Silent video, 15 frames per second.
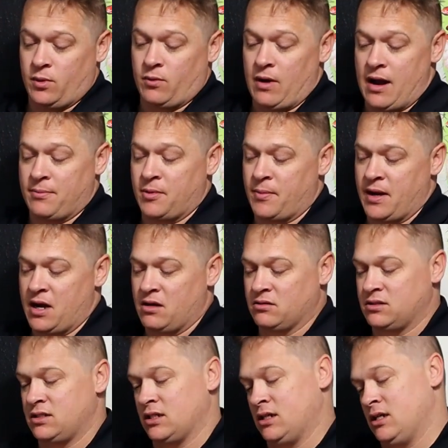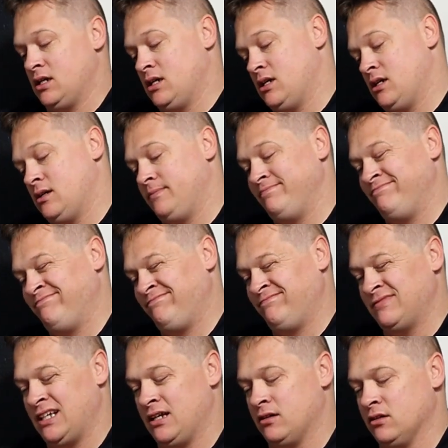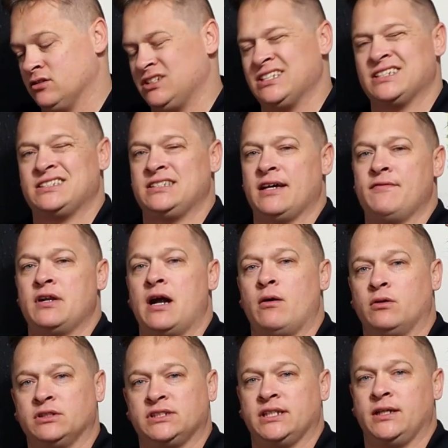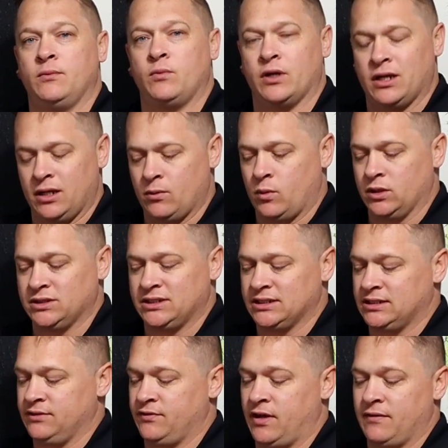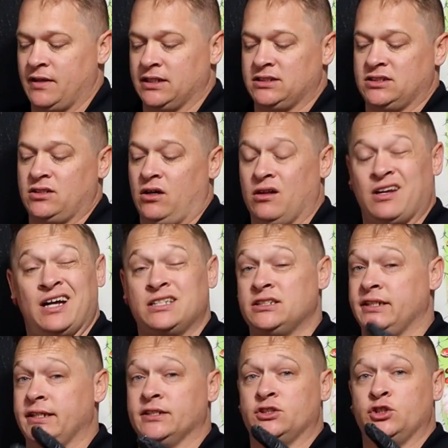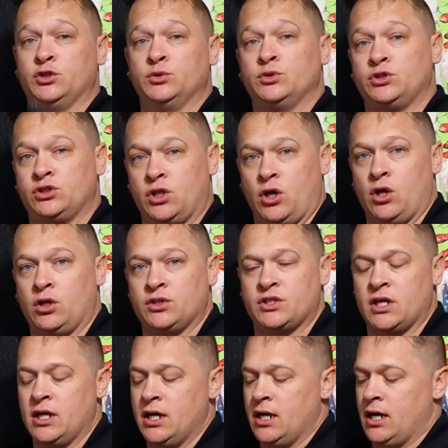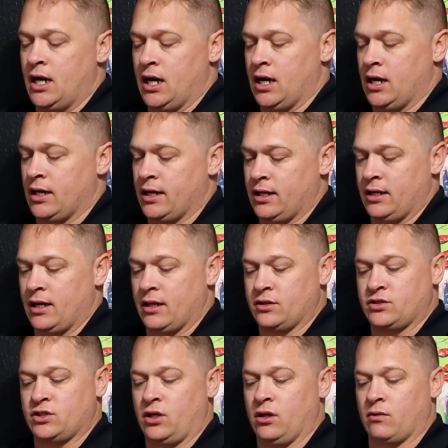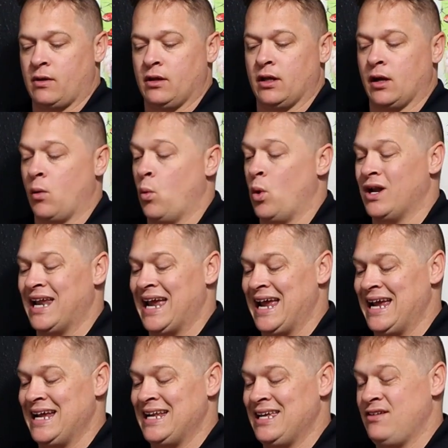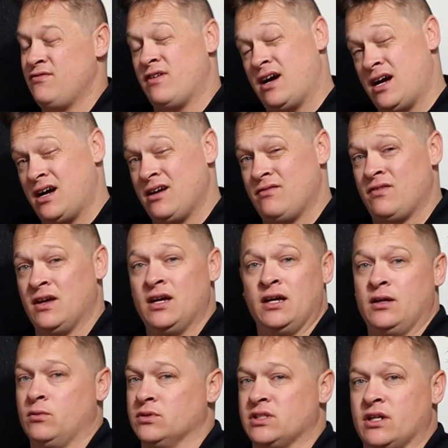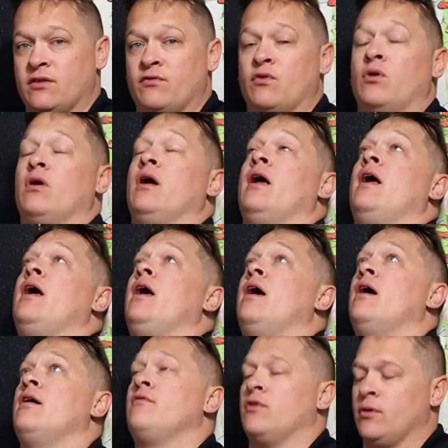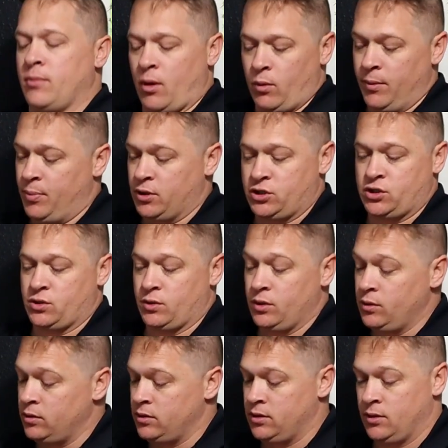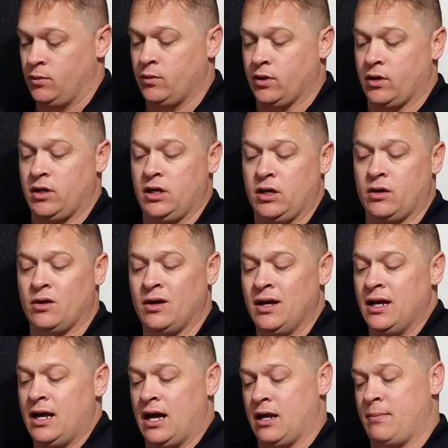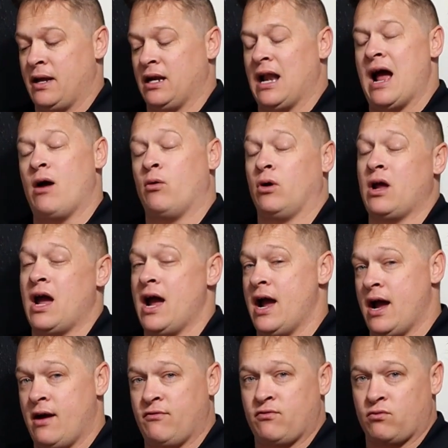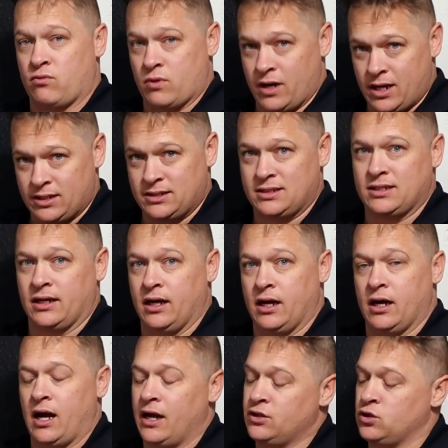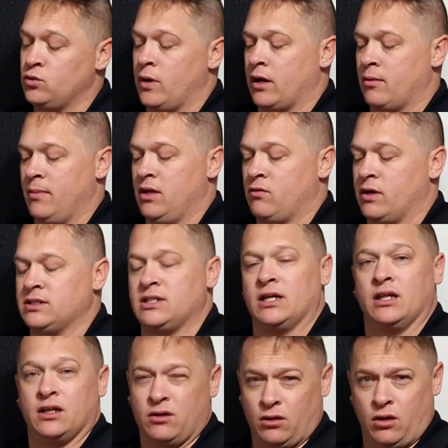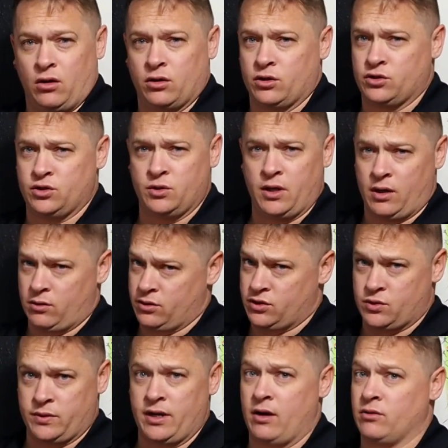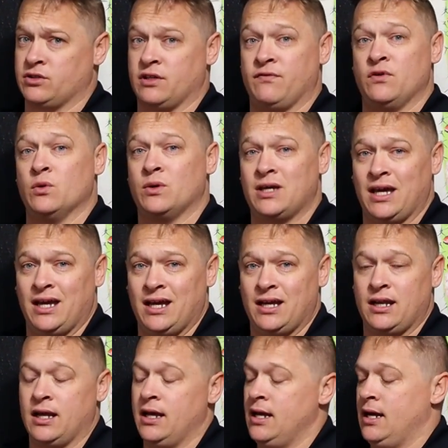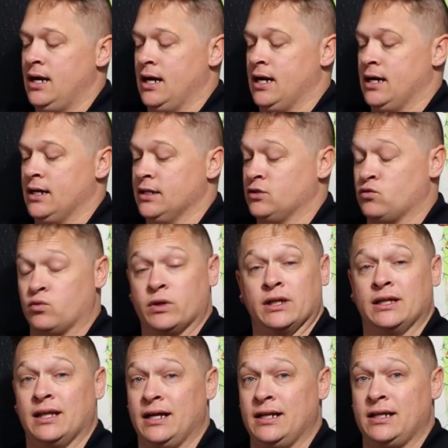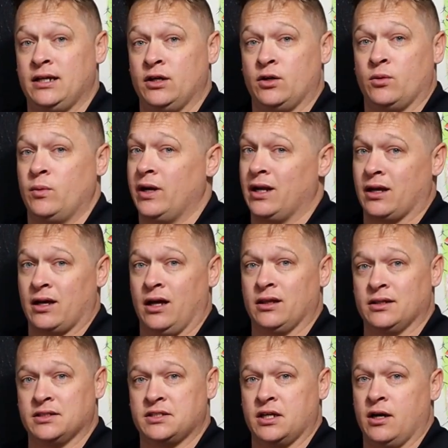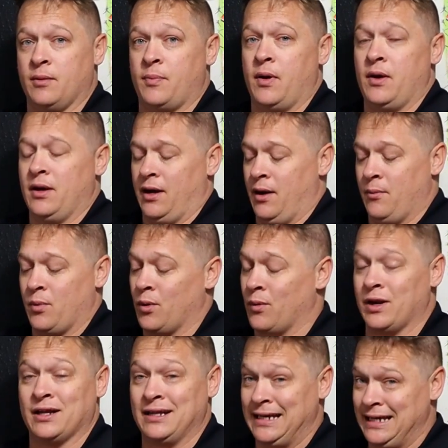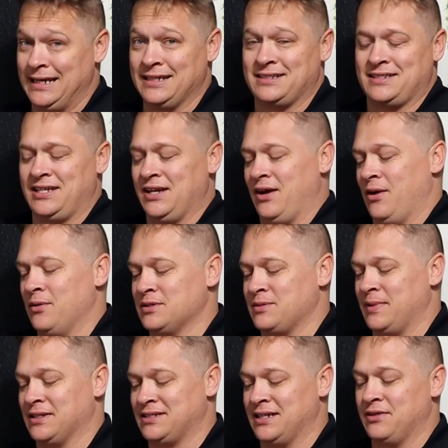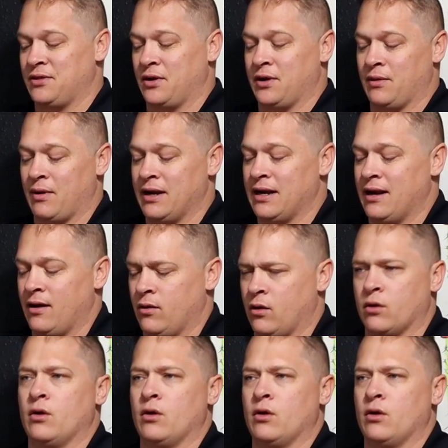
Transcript: We wrapped about, I don't know, 6-7 hours in. When it hit 165, that stall, it actually hit 2 stalls. Hit another stall around like 185. Was there forever, but we pushed through. We're here. Had about an hour and a half rest. I do recommend resting a little longer, 2 hours, 3 hours if you can. It's really late here. We got to cut this up. We're ready to eat, so it's about 10:30 right now.